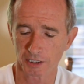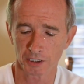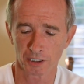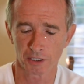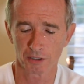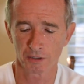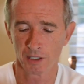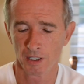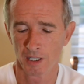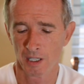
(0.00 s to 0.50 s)

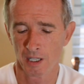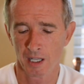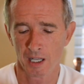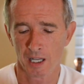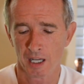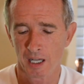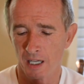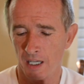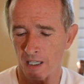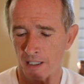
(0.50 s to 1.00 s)
So
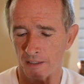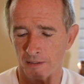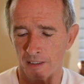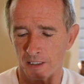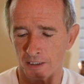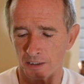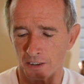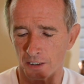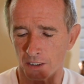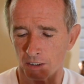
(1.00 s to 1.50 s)

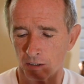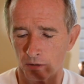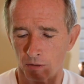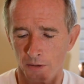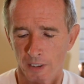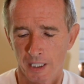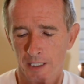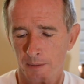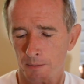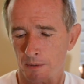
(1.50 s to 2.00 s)
it's an
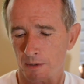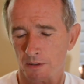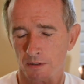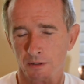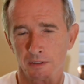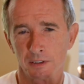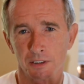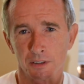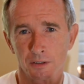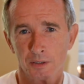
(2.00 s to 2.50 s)

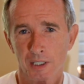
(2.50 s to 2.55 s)
incredible